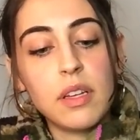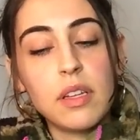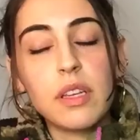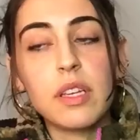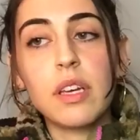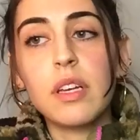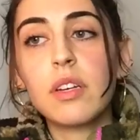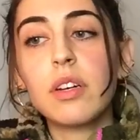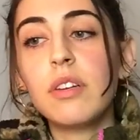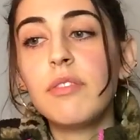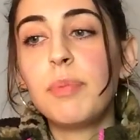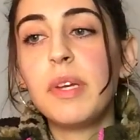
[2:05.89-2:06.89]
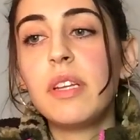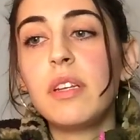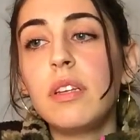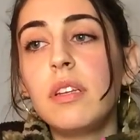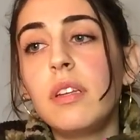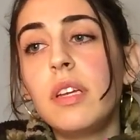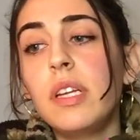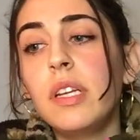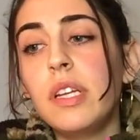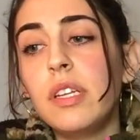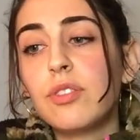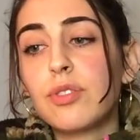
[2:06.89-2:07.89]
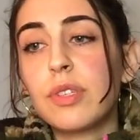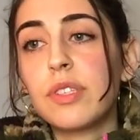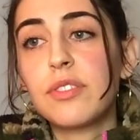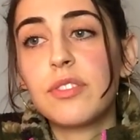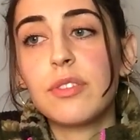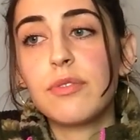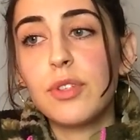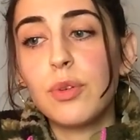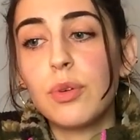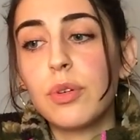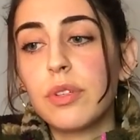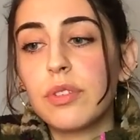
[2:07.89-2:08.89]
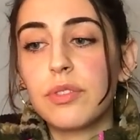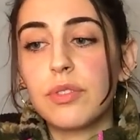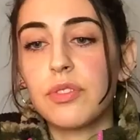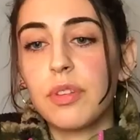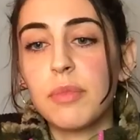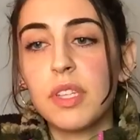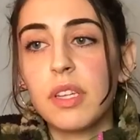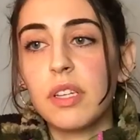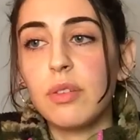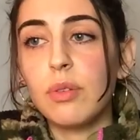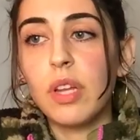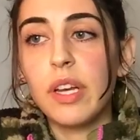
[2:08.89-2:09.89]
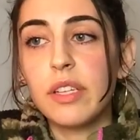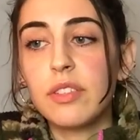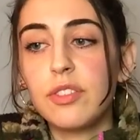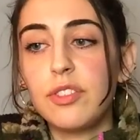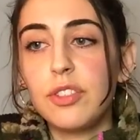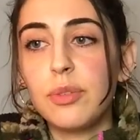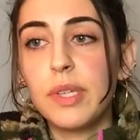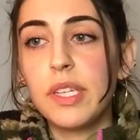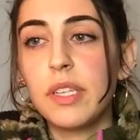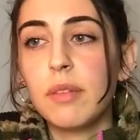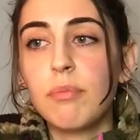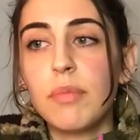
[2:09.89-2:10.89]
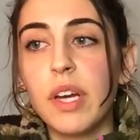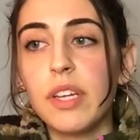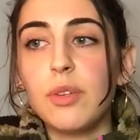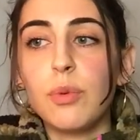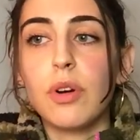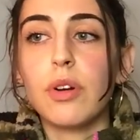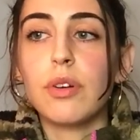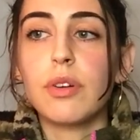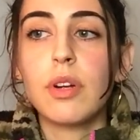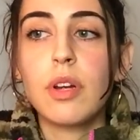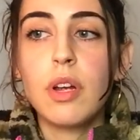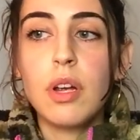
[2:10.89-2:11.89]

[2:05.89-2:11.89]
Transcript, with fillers: Like, it could have been an interest of yours or something that you liked doing that you are